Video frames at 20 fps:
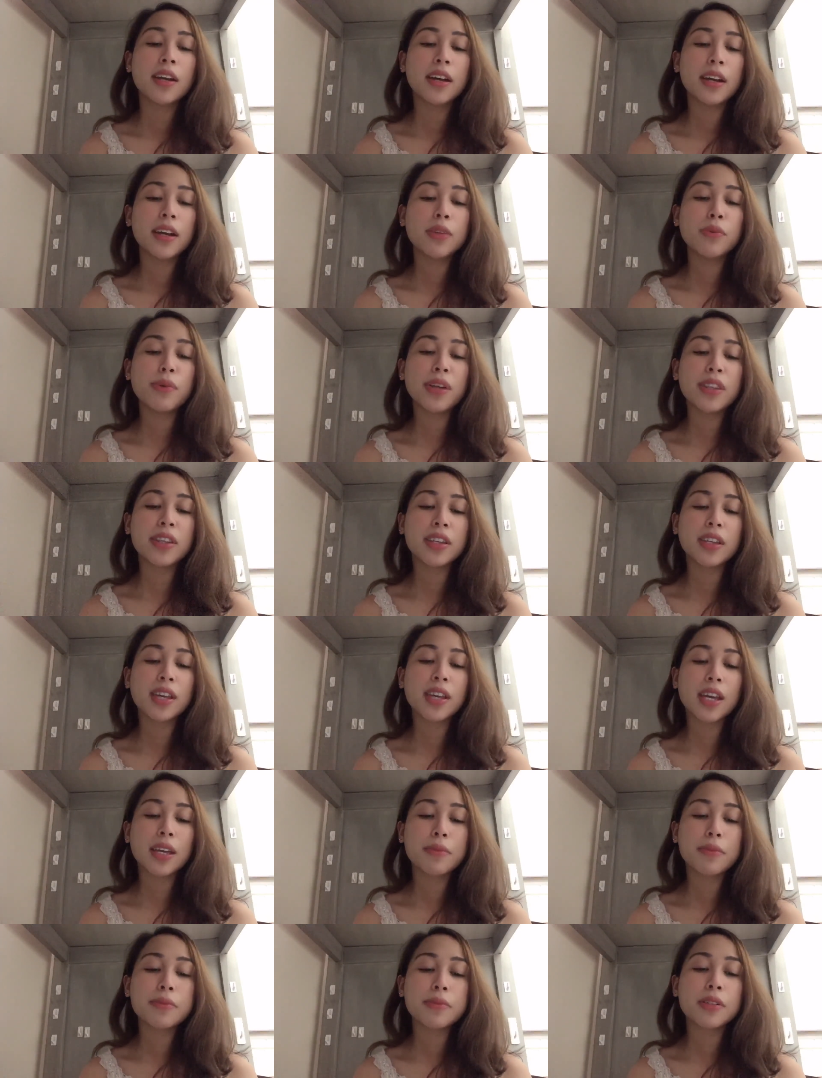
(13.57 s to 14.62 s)
And while the
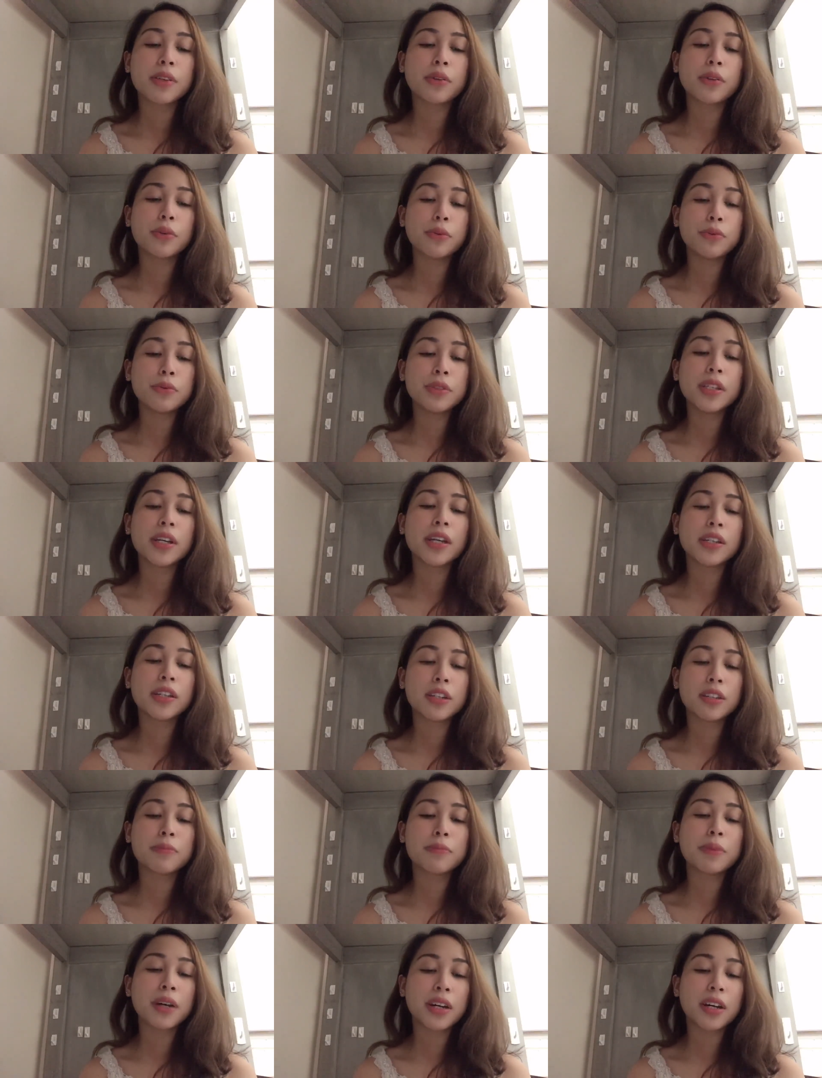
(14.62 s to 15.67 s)
games are only a
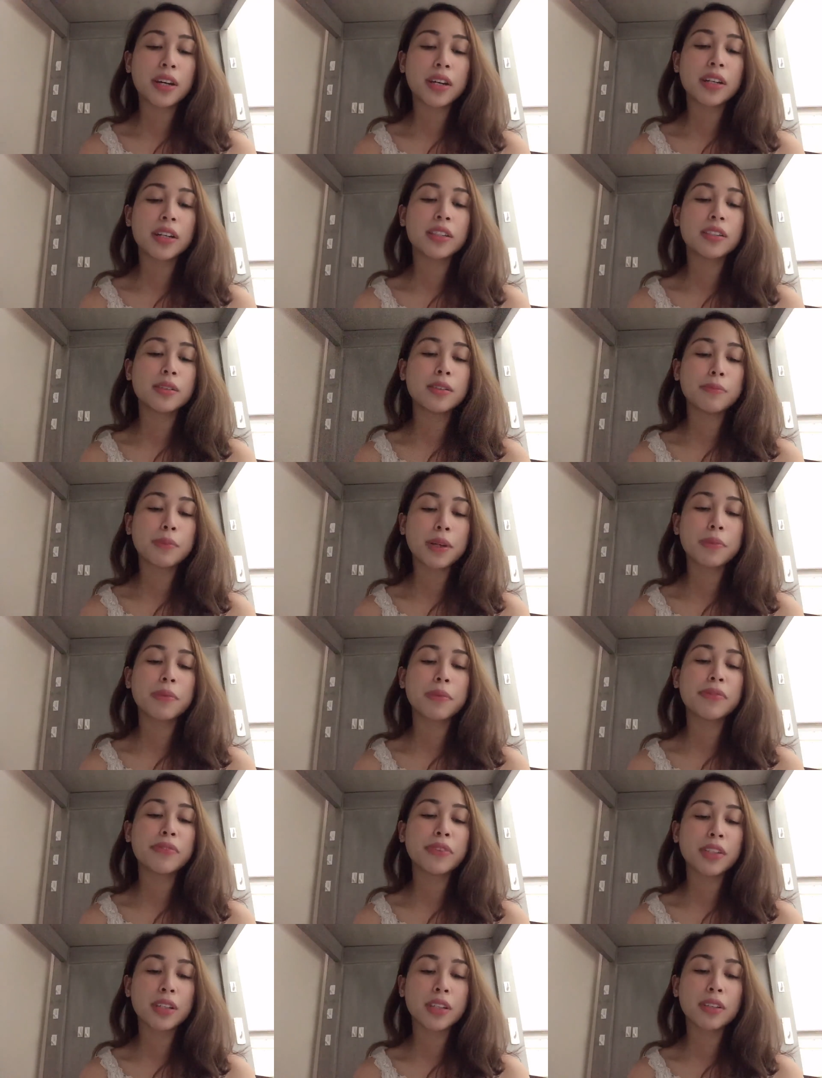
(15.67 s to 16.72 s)
year behind, you might be
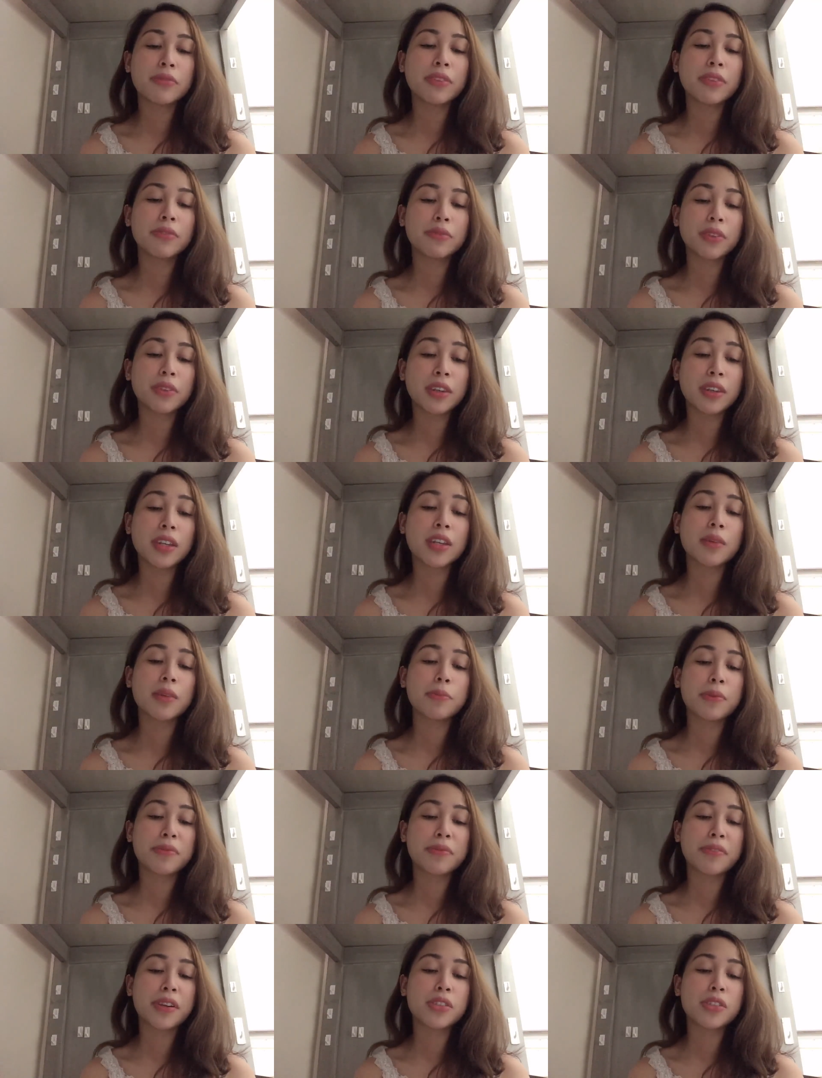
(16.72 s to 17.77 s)
forgiven for thinking
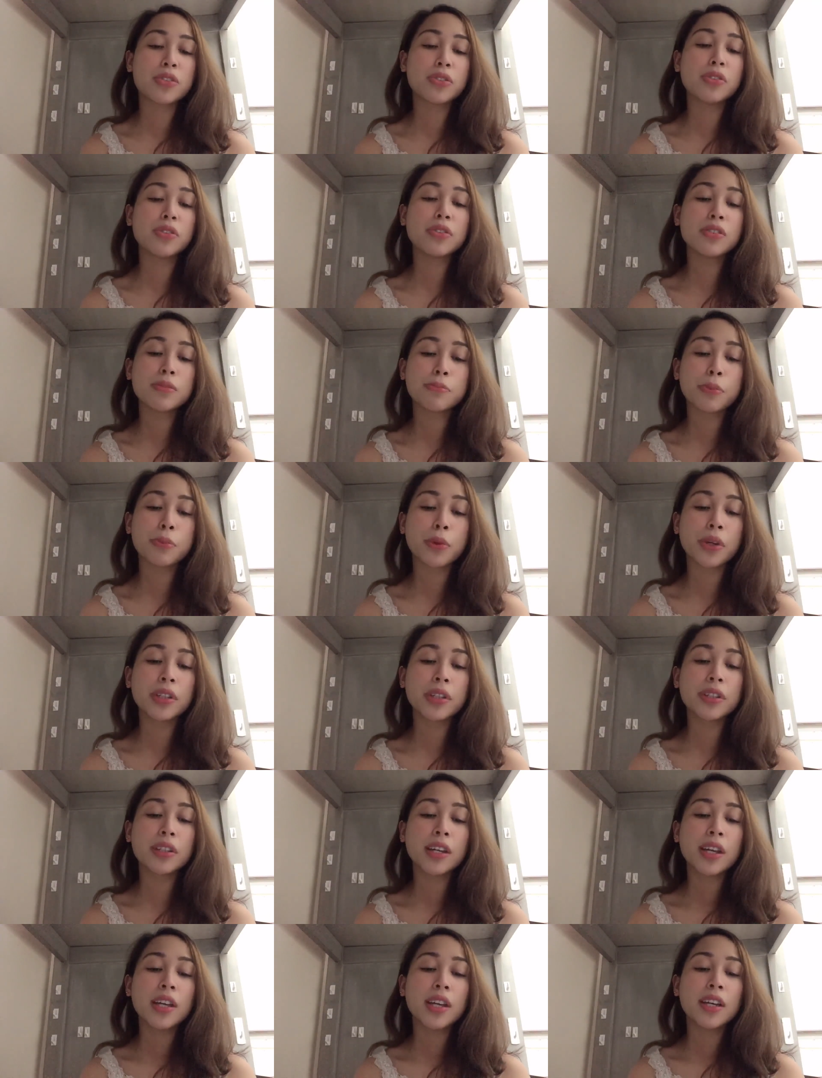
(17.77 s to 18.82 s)
professional sport
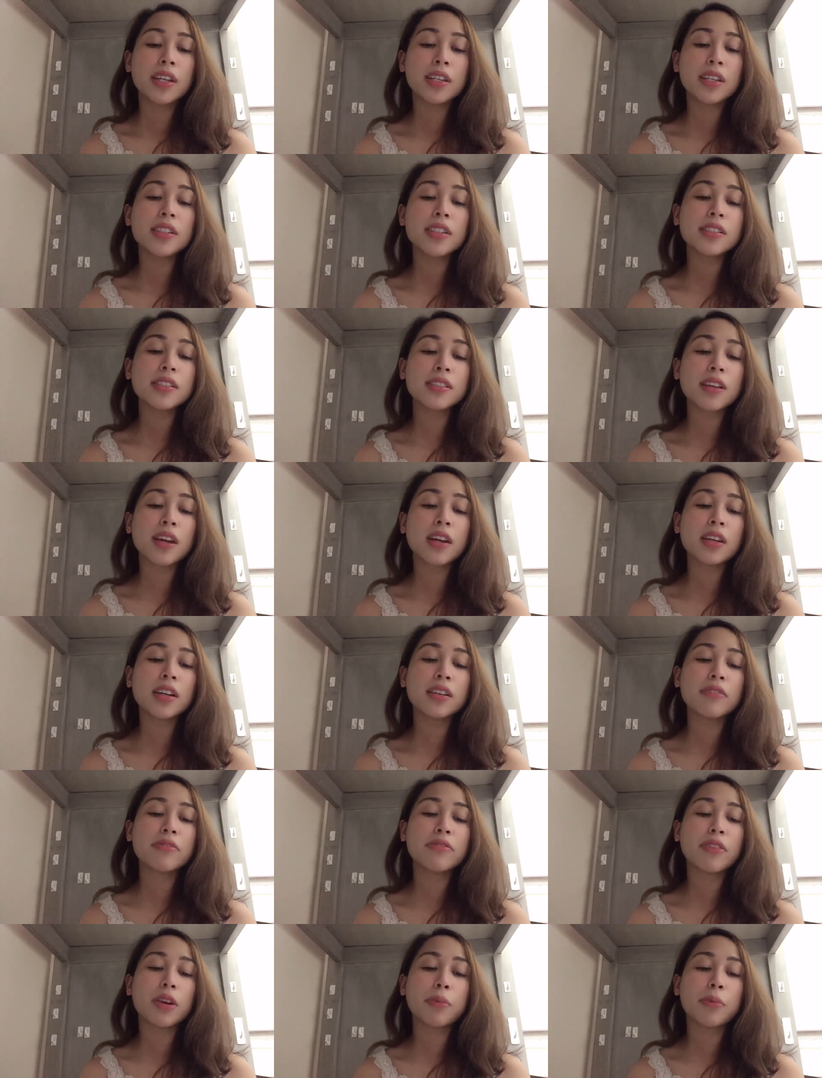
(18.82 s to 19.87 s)
is stuck in
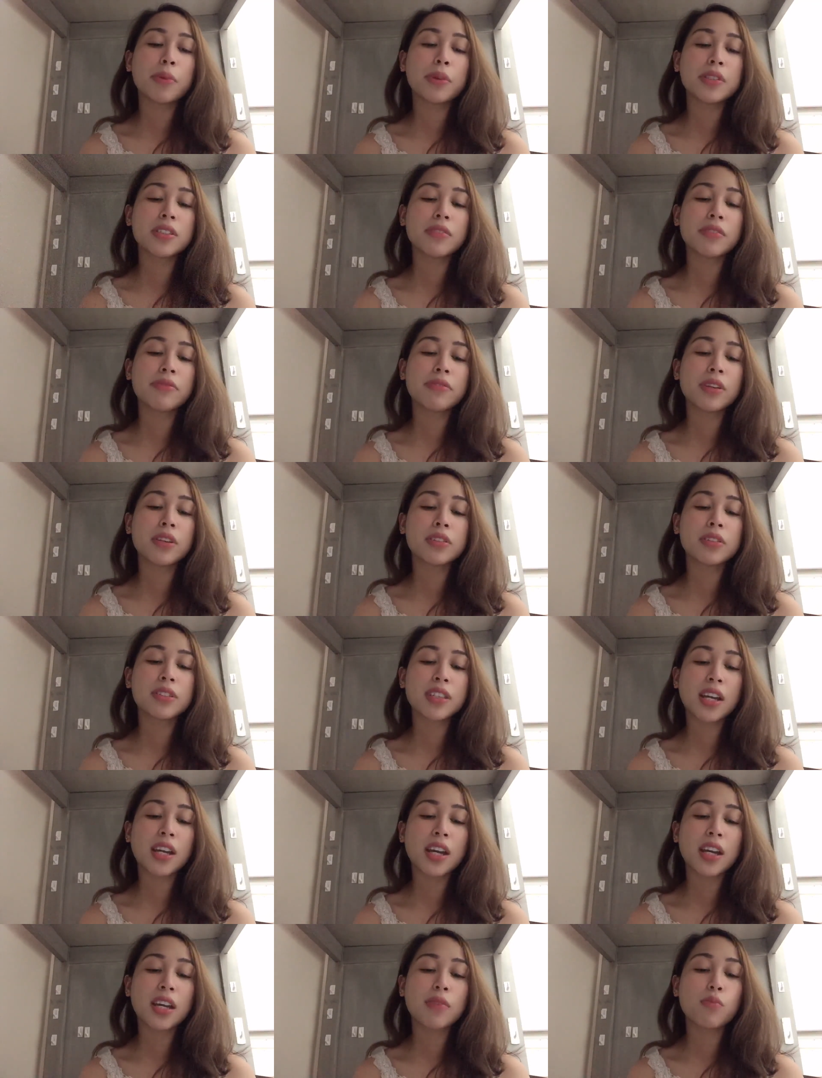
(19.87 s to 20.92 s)
a far more severe
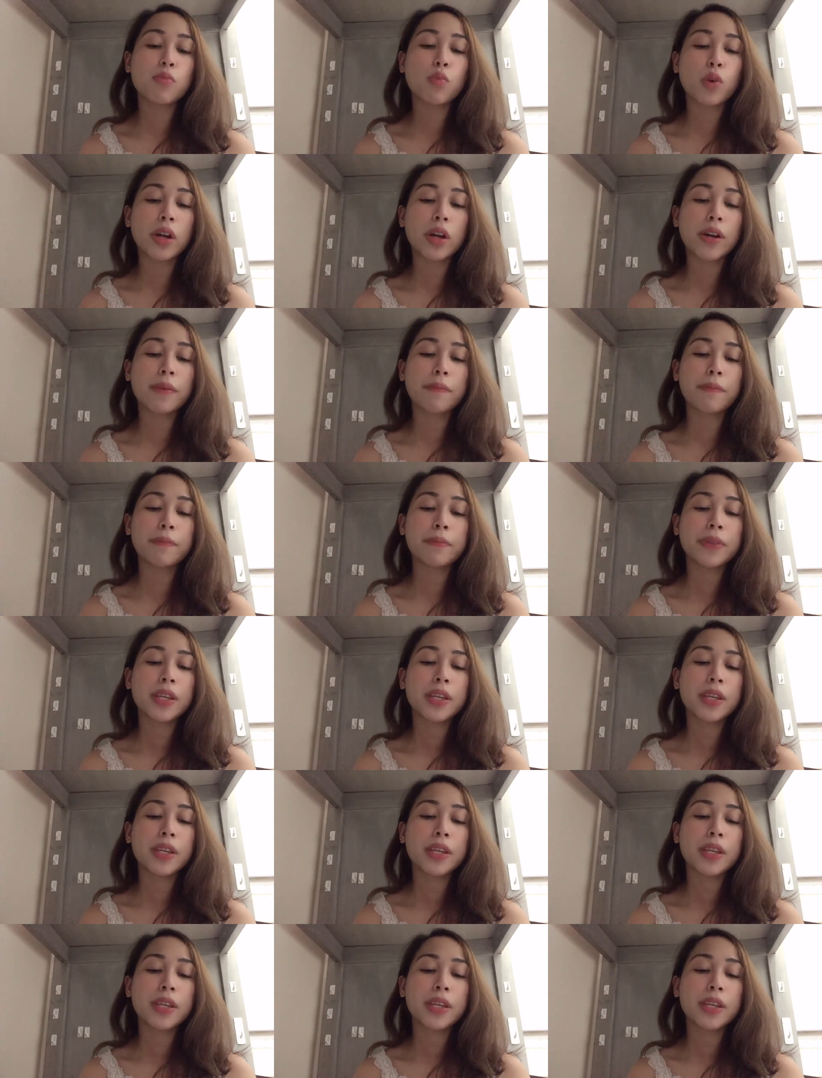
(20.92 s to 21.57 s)
time warp.